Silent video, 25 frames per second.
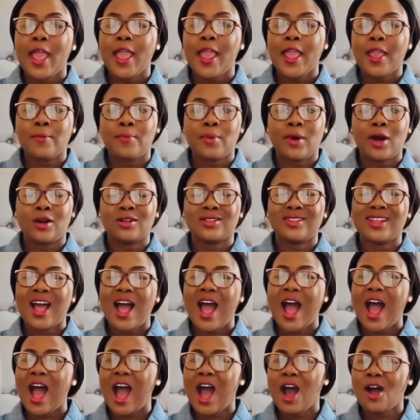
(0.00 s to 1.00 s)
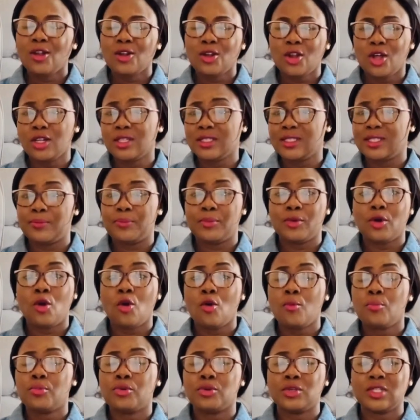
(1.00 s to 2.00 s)
about how long the
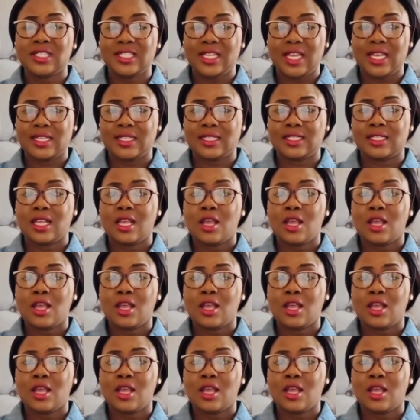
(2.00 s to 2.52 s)
whole process